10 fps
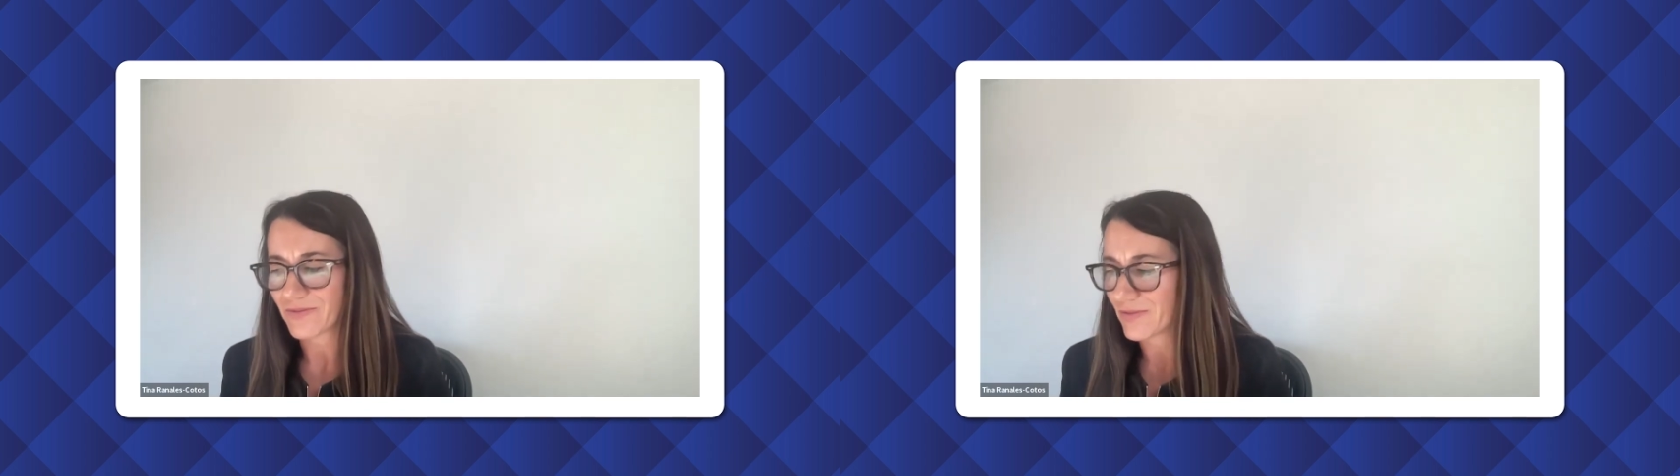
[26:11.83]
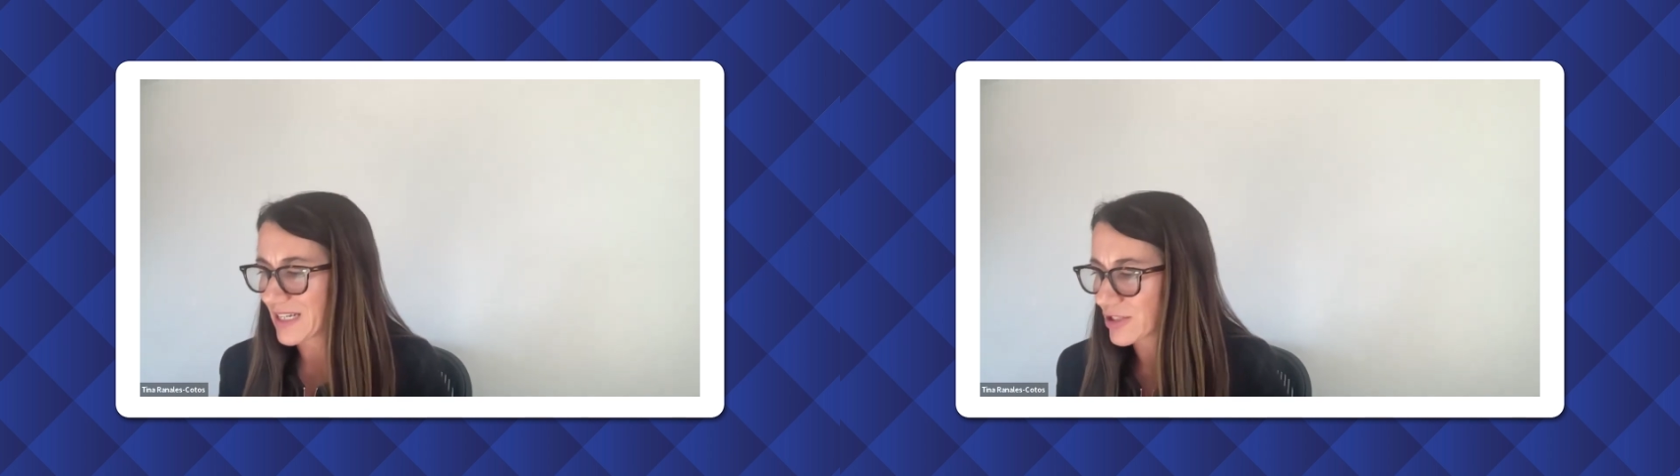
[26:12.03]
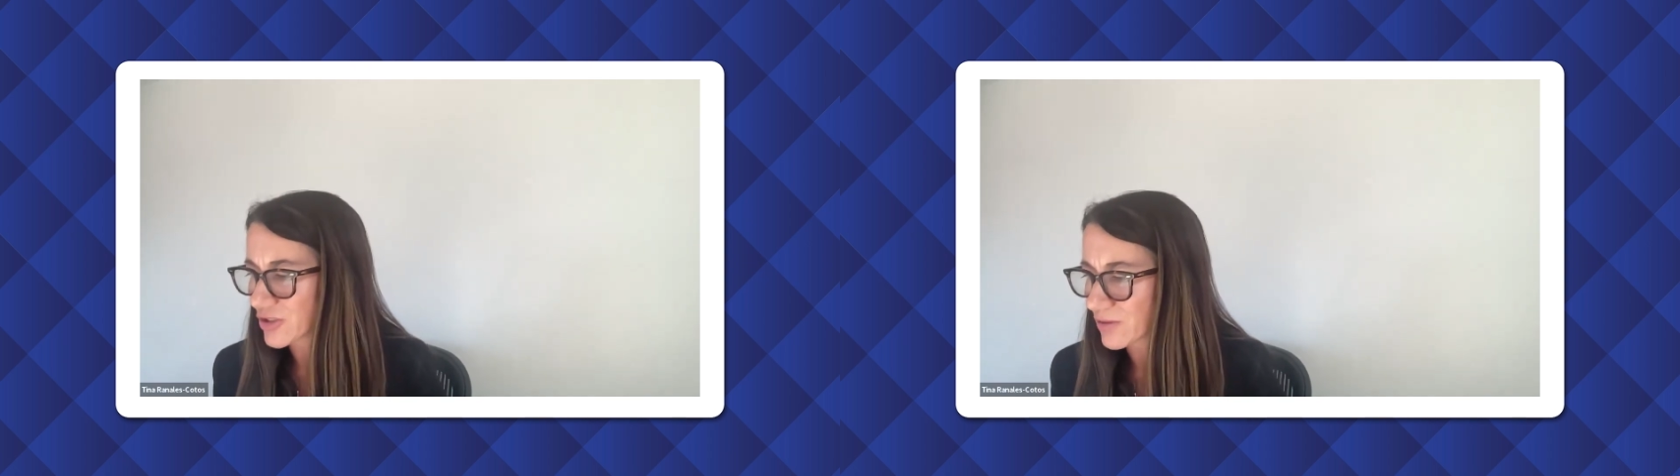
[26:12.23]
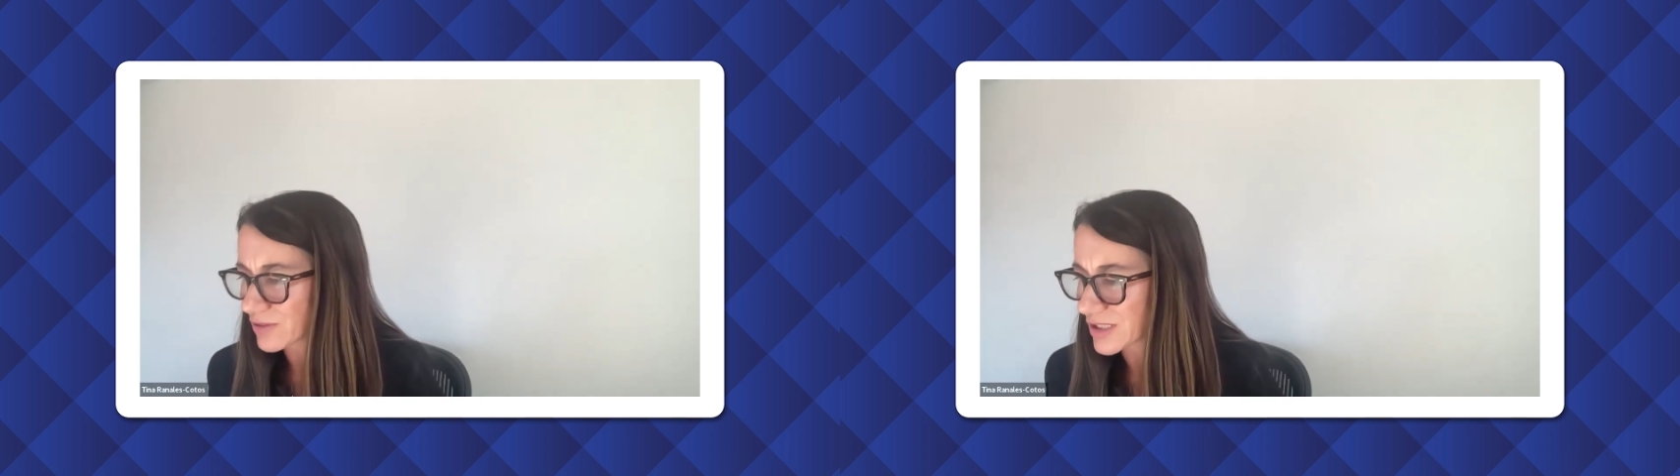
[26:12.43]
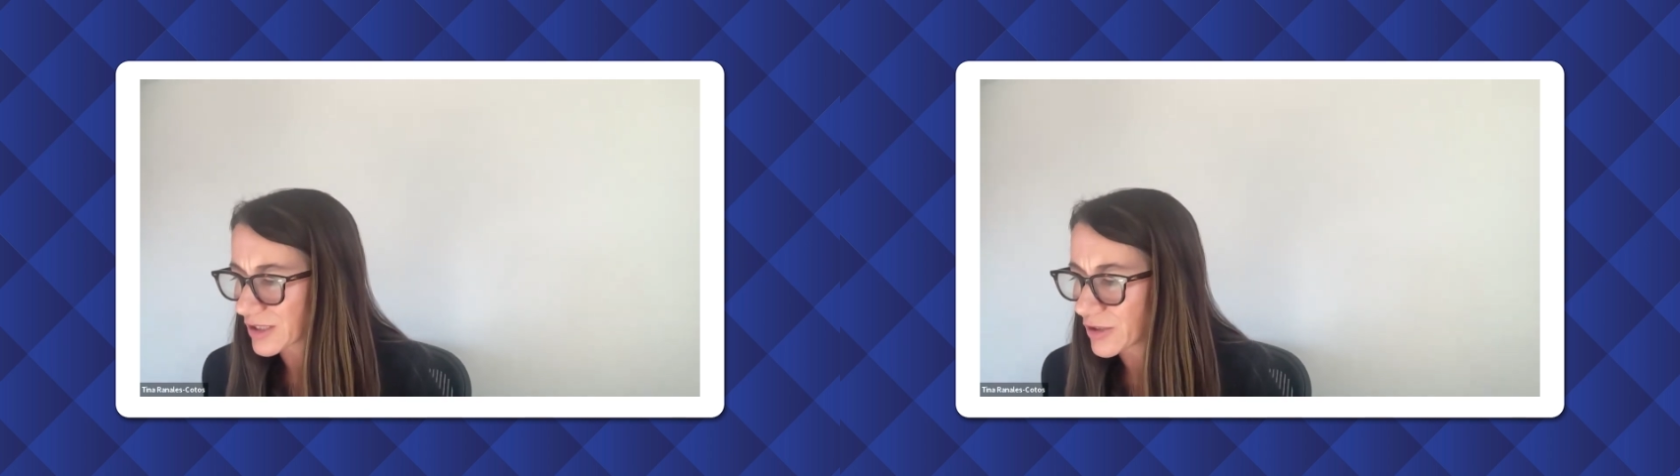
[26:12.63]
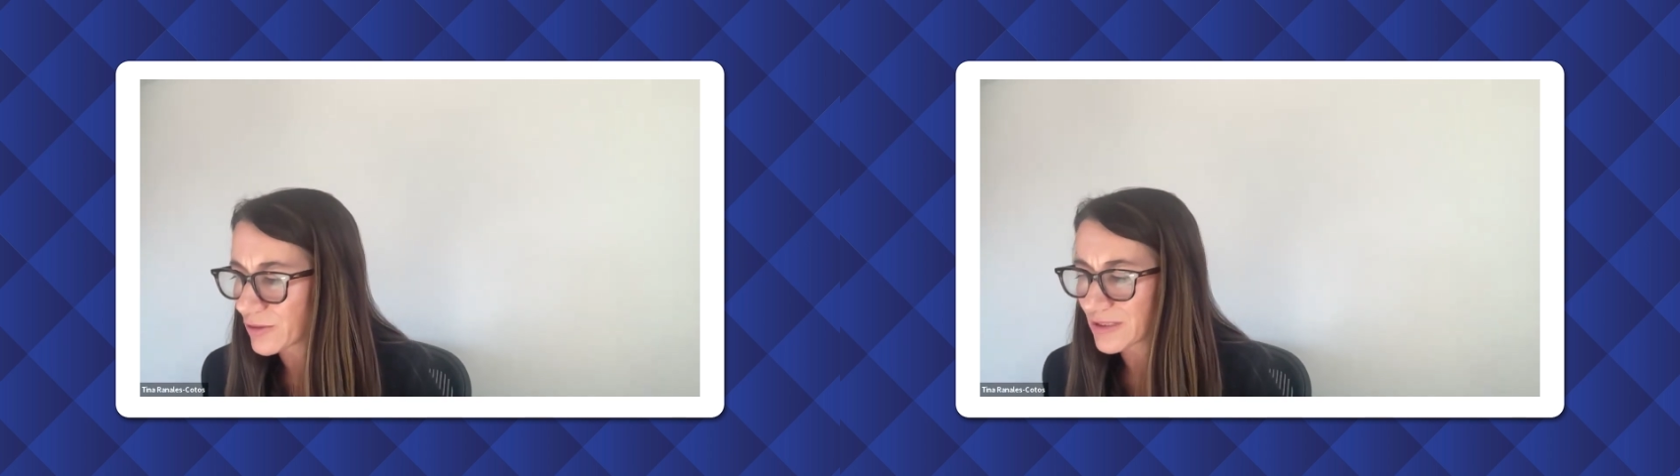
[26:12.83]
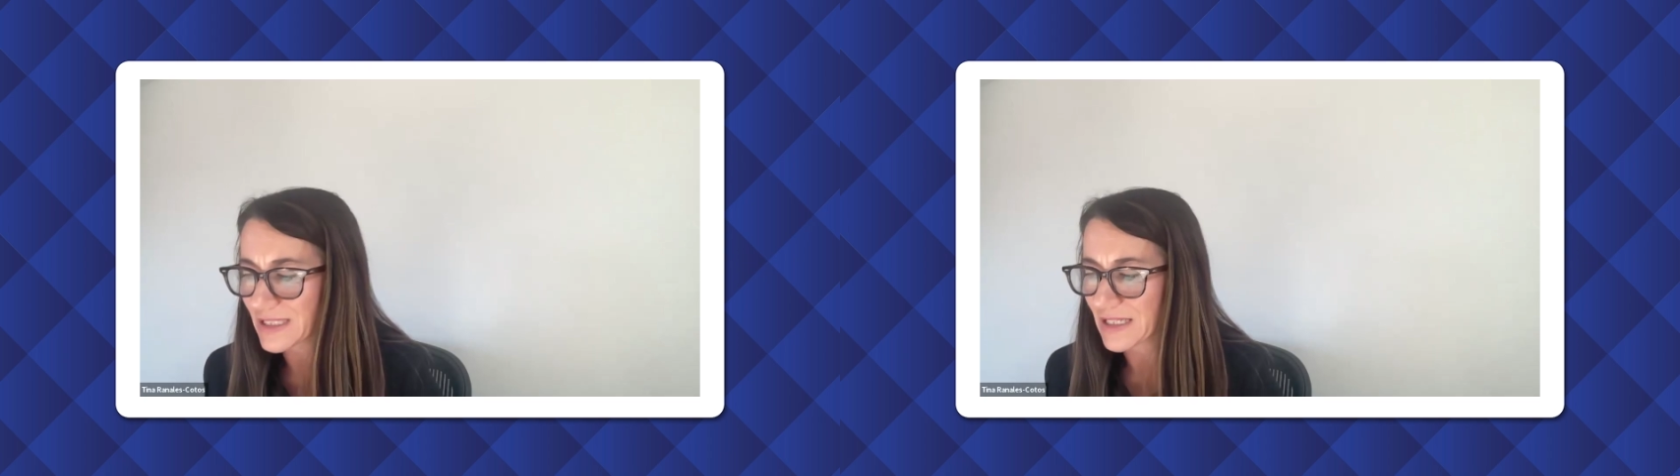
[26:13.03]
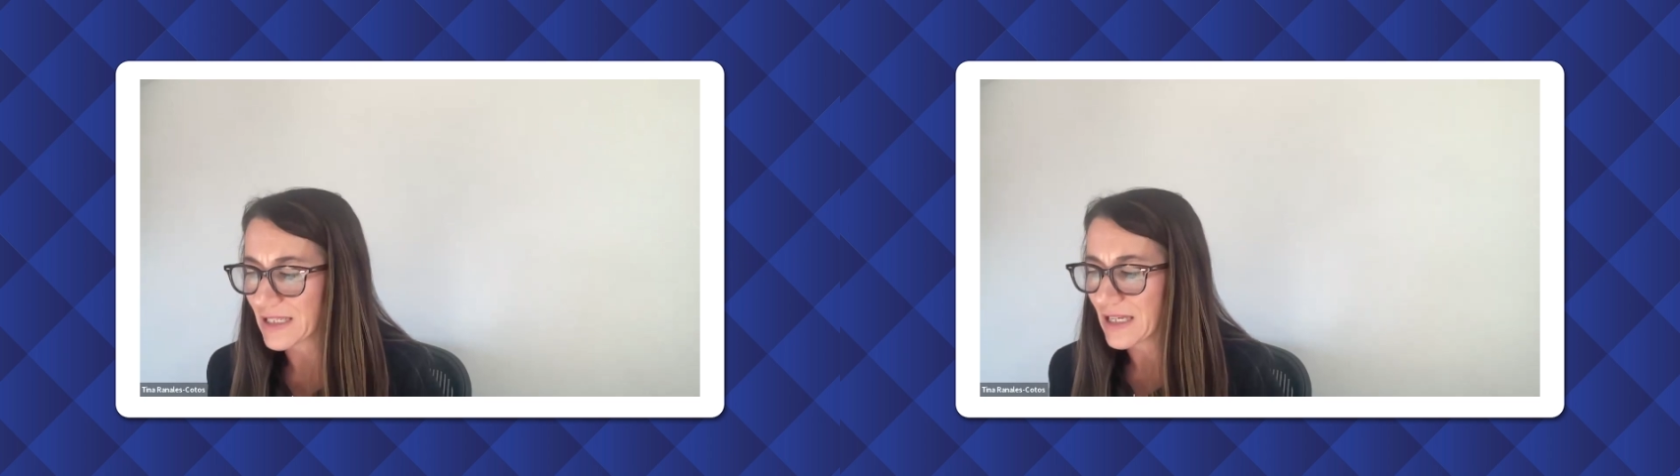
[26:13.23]
national
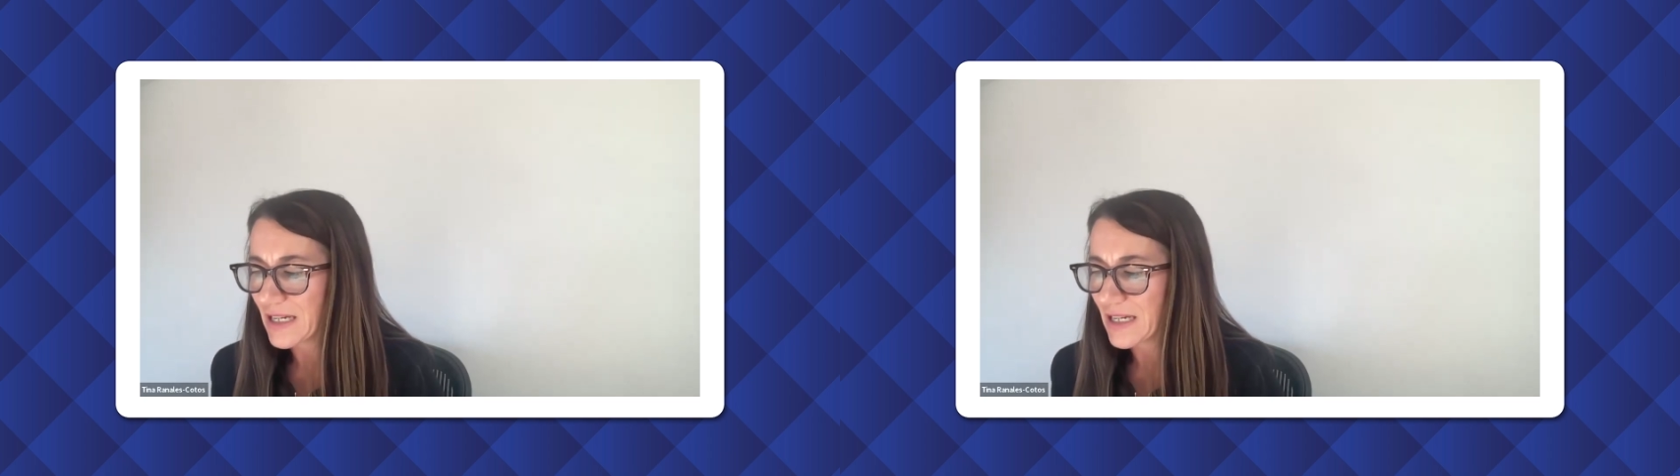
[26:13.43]
security.